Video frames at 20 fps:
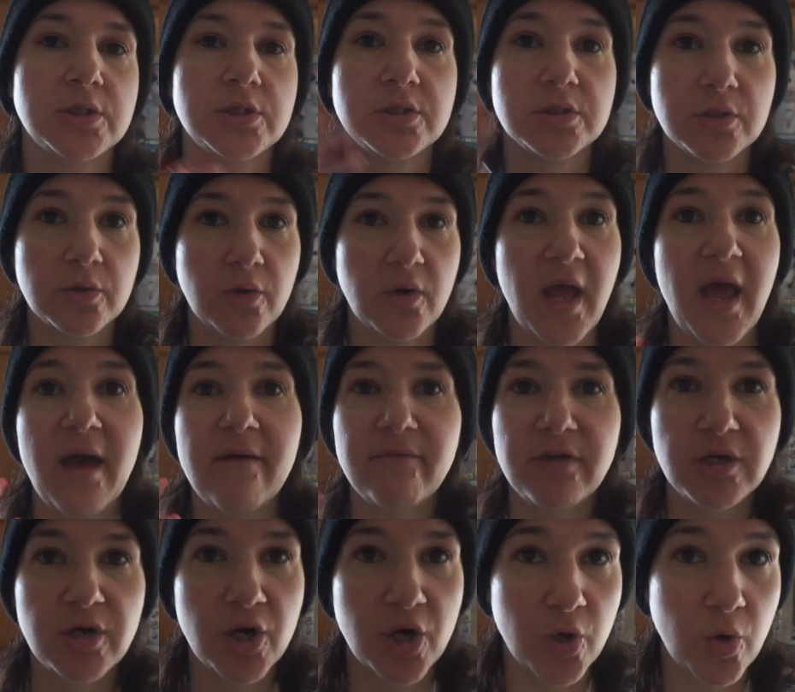do,
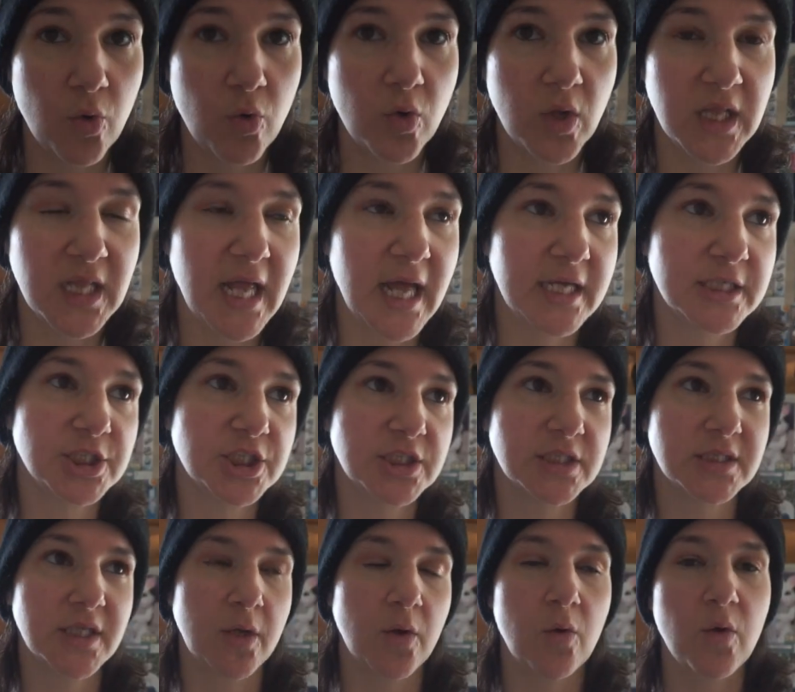having her own clients
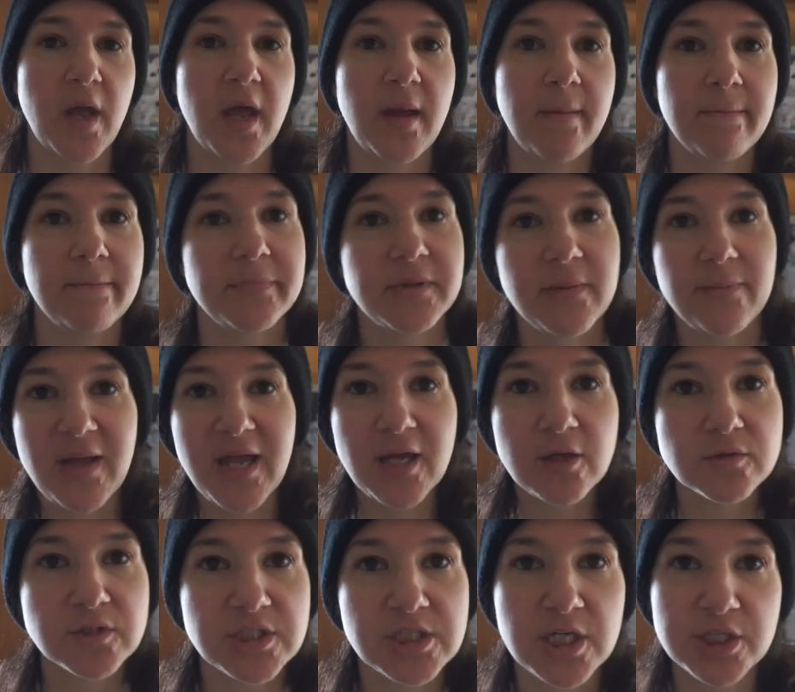she's like okay the
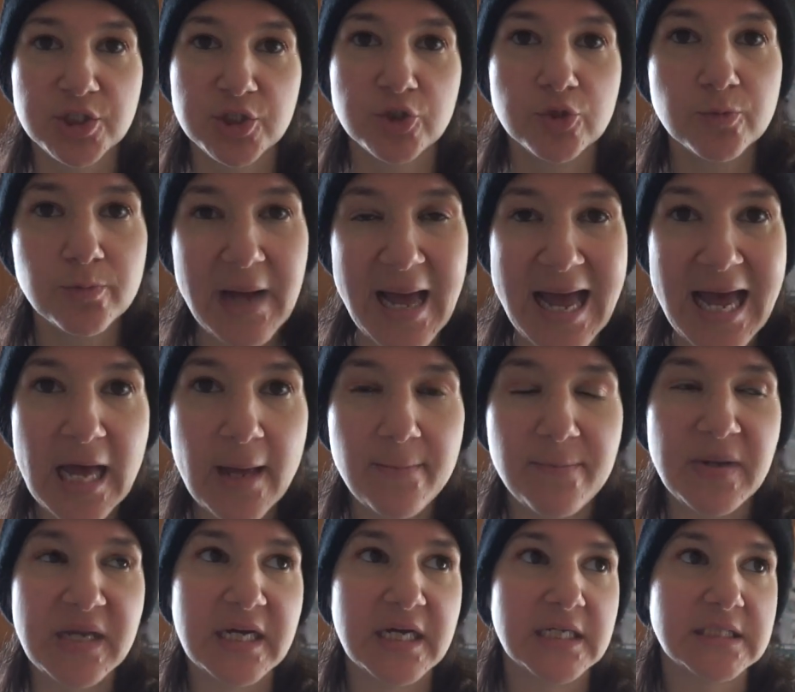bagel's not too
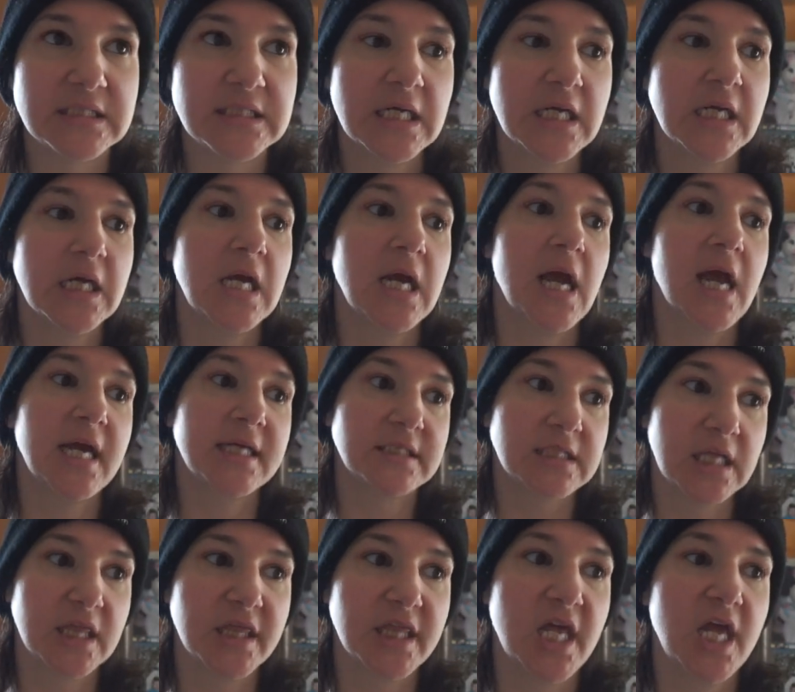bad because it's
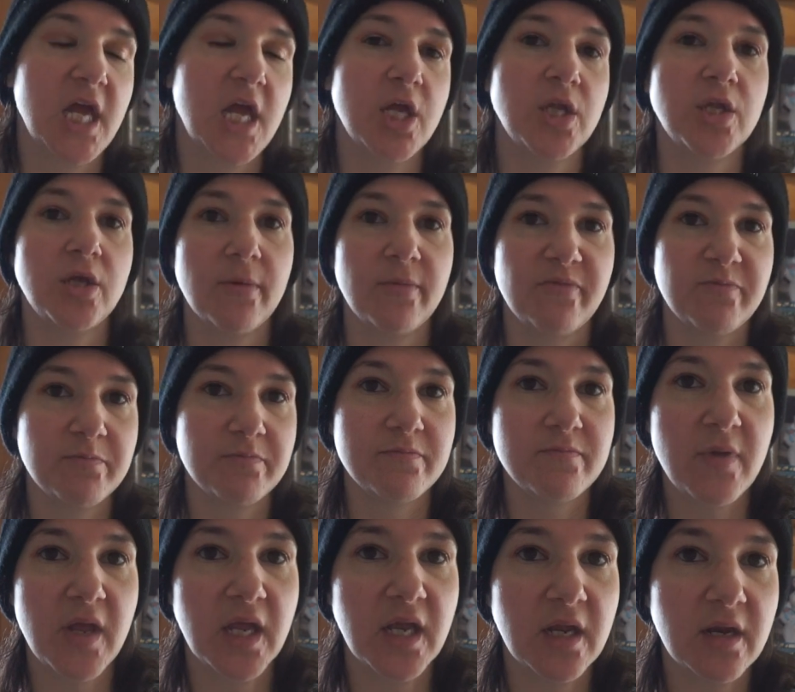a thing you're
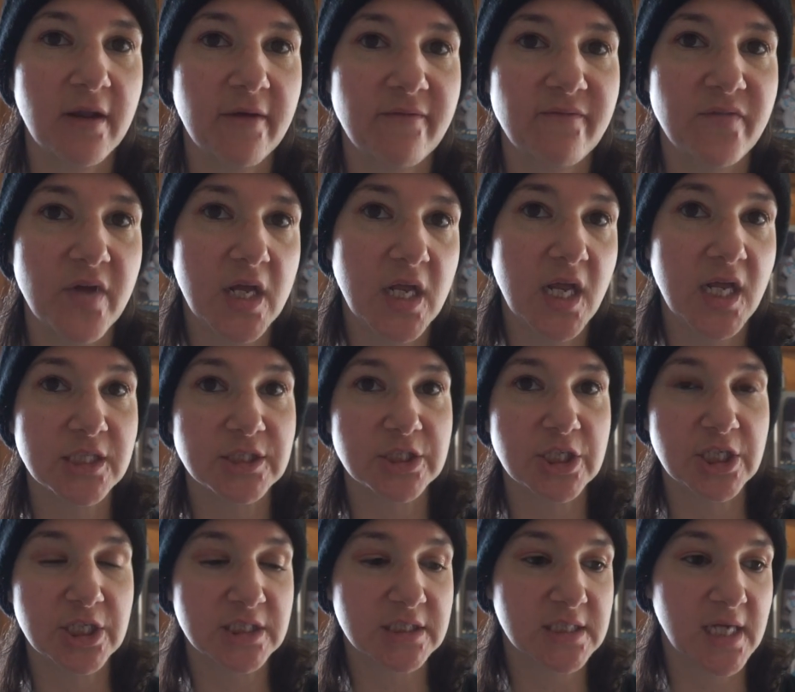making it fit
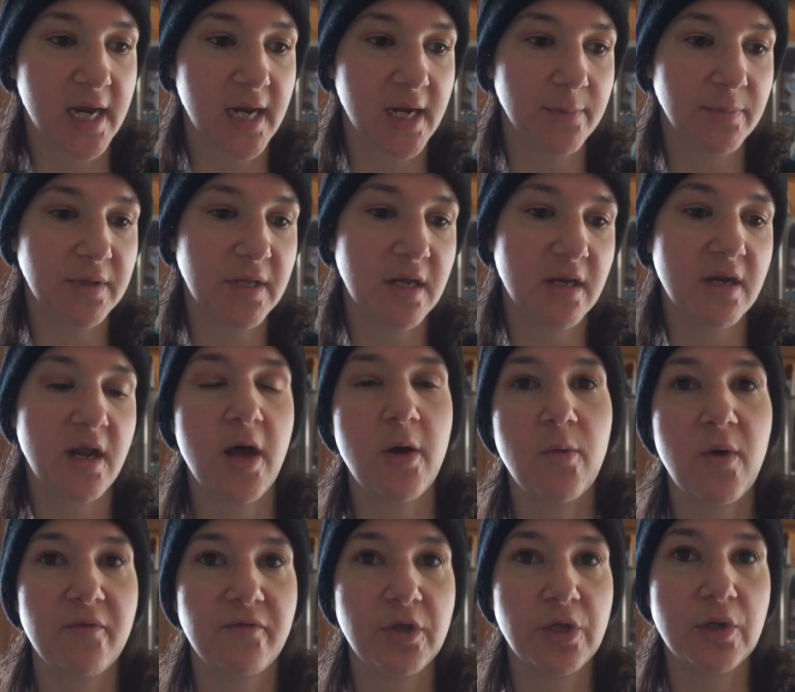into your diet plan
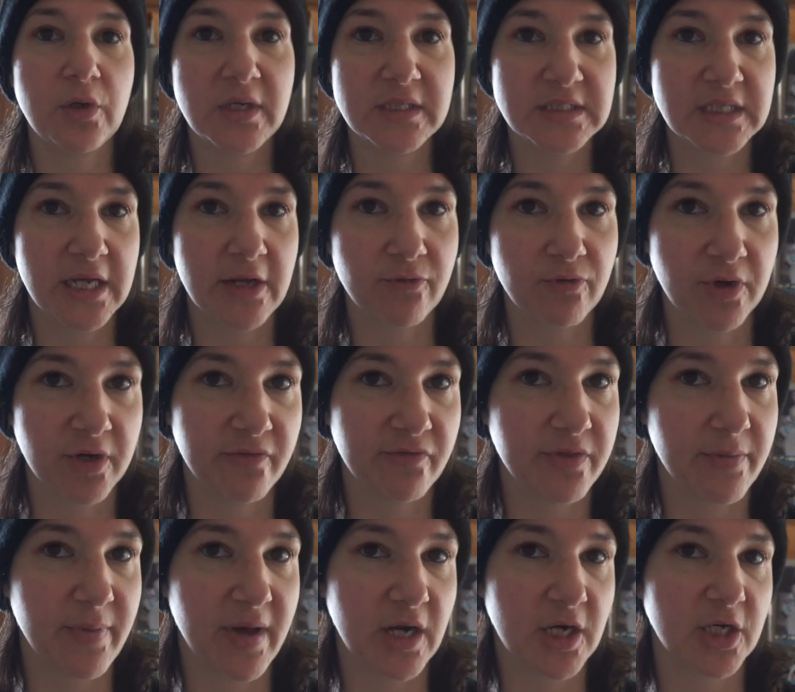however you need to get rid of
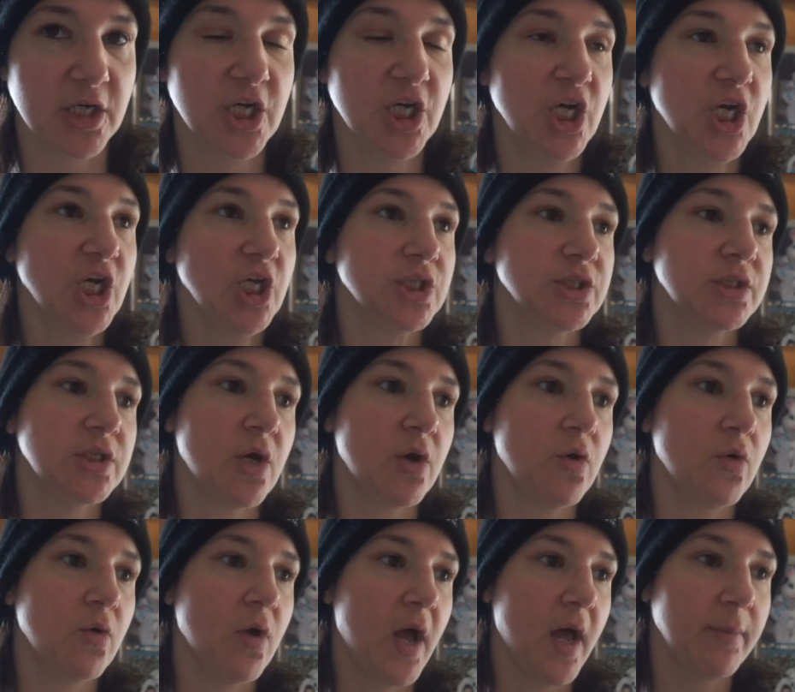the butter
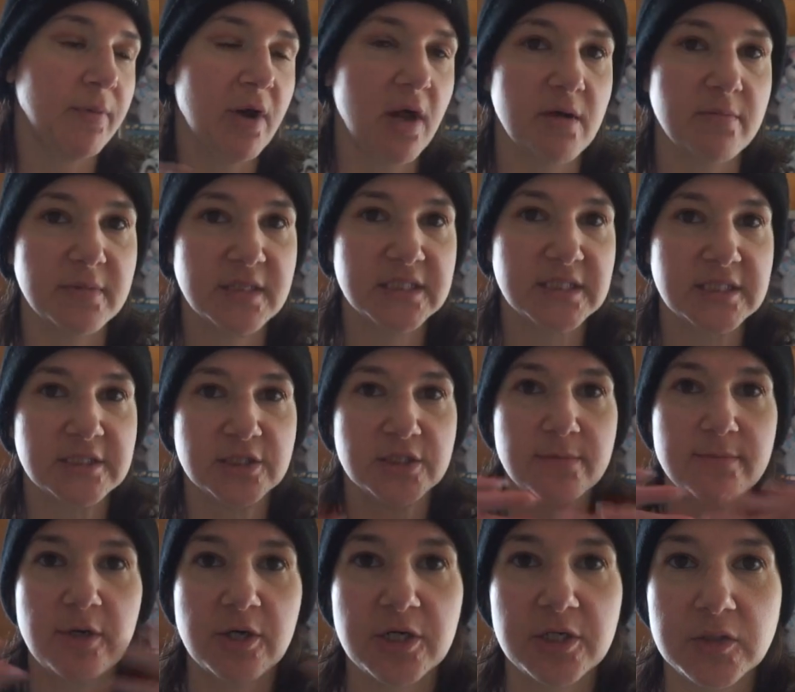so i promise
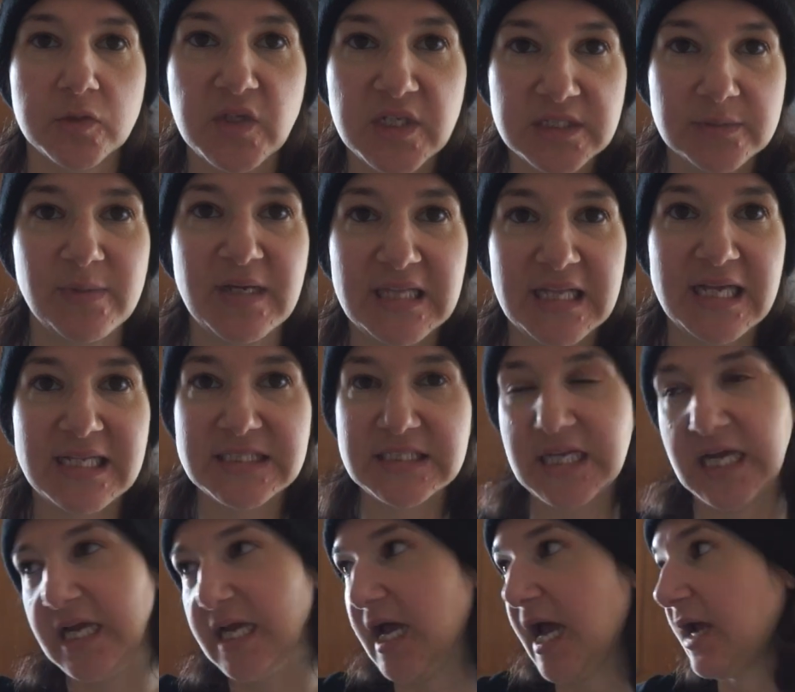tomorrow is my last
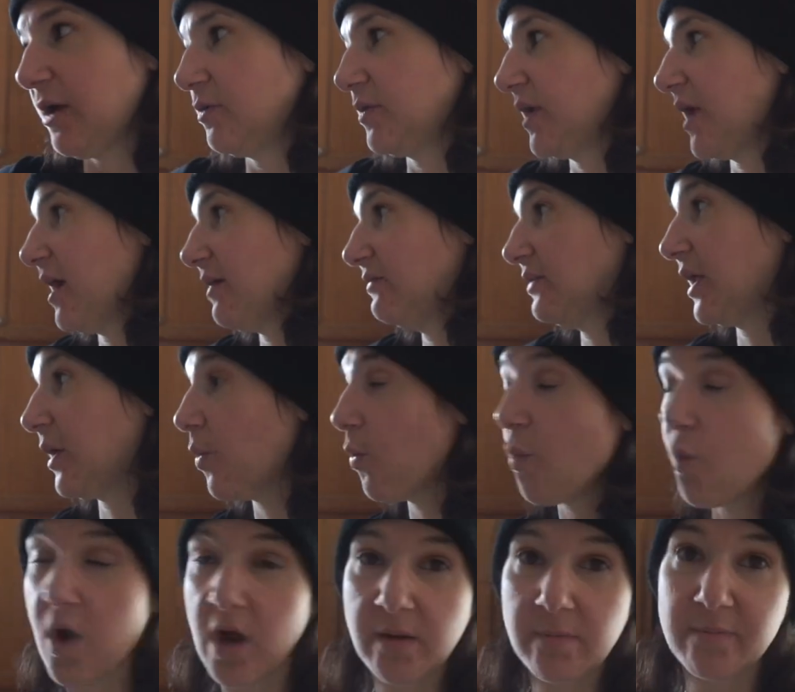day i only have like
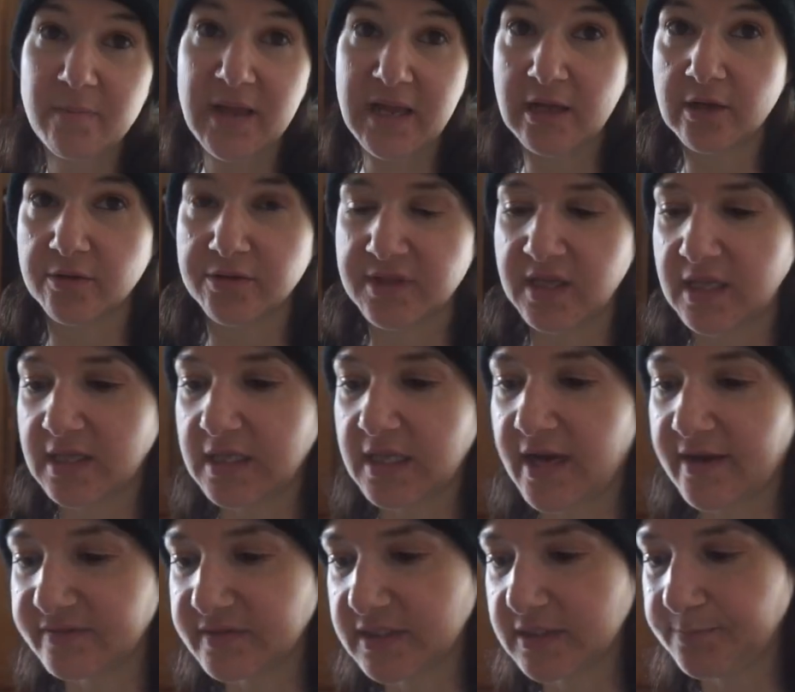one bagel thin
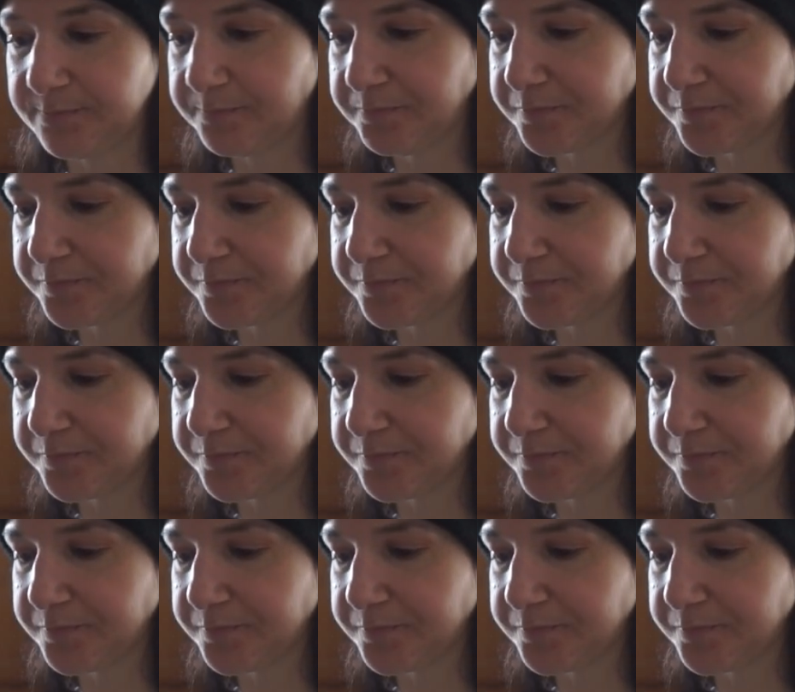left